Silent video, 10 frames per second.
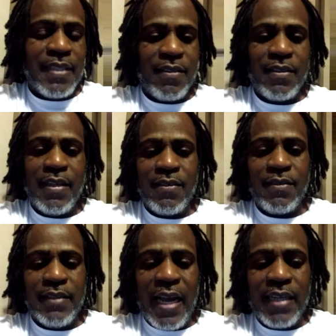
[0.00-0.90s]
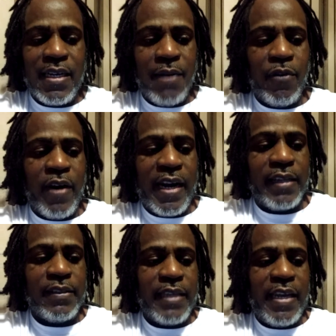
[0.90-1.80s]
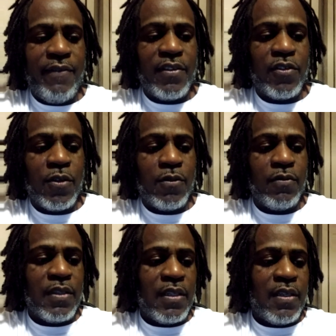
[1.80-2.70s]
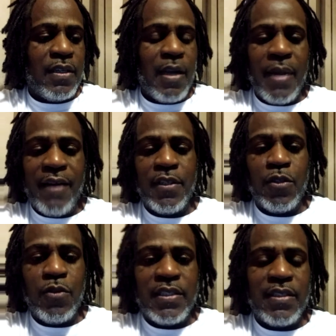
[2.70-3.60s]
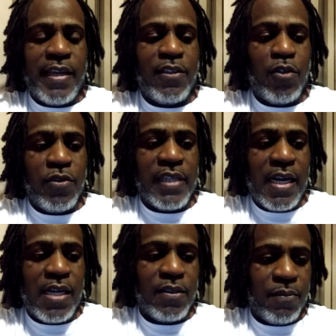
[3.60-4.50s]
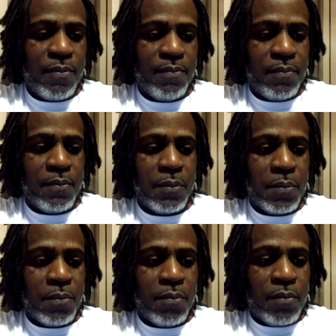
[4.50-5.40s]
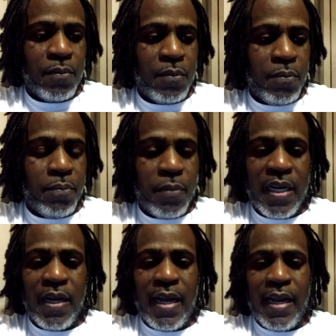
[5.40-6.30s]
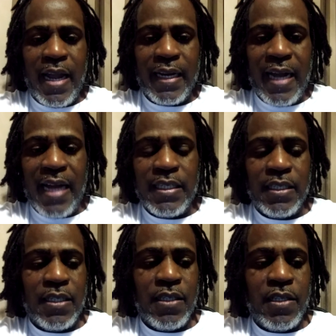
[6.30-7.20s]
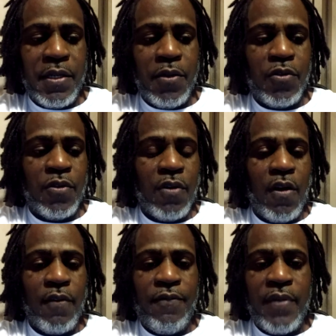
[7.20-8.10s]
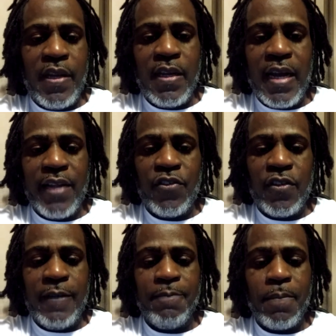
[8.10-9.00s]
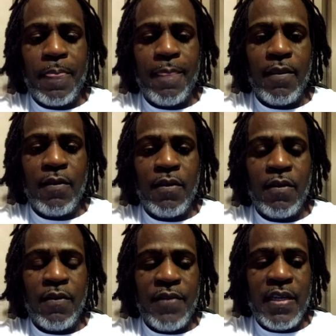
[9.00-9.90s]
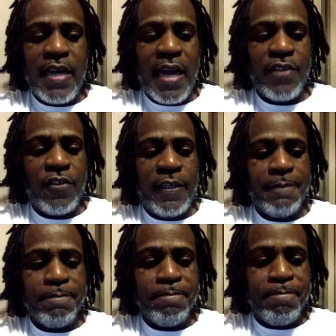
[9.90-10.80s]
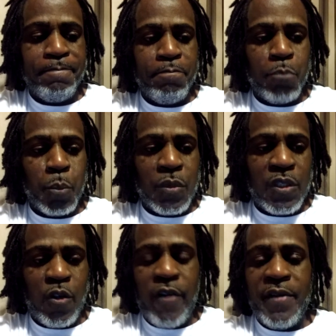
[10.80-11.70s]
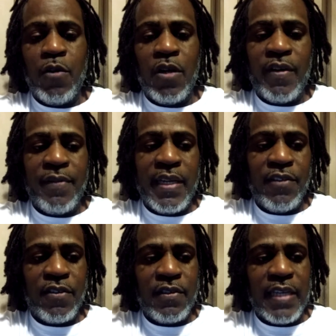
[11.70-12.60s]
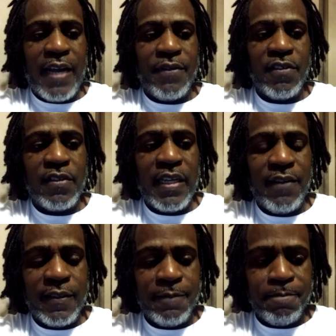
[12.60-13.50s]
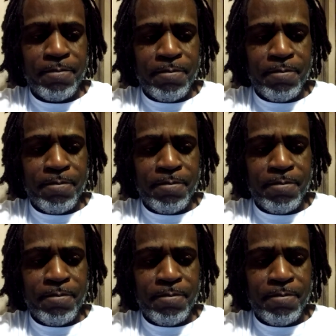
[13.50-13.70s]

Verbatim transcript: it's, it's not coming where I could save it, so I'm having to do this thing two times. But I, I, I got to continue to uh, feed God's sheep. Feed God's sheep. So here we go in Revelation chapter 7.